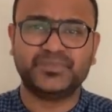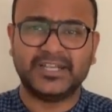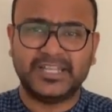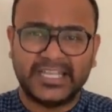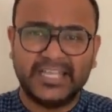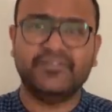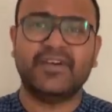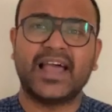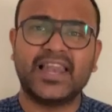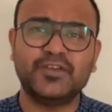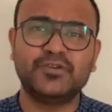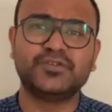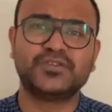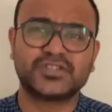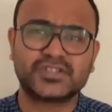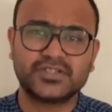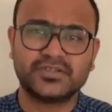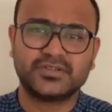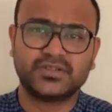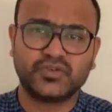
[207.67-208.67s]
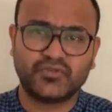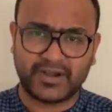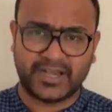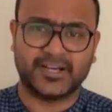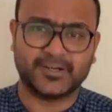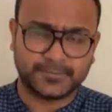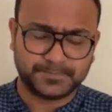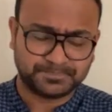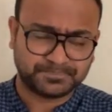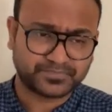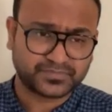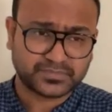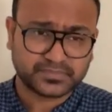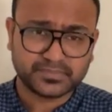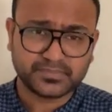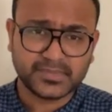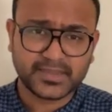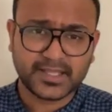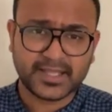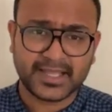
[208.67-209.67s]
devalues Twitter.
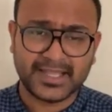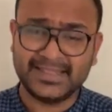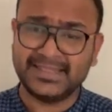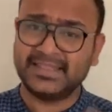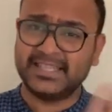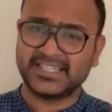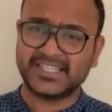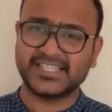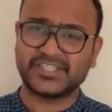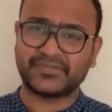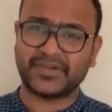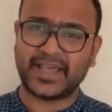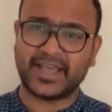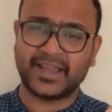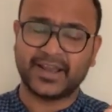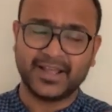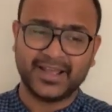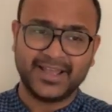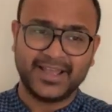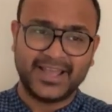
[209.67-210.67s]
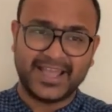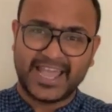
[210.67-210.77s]
This is where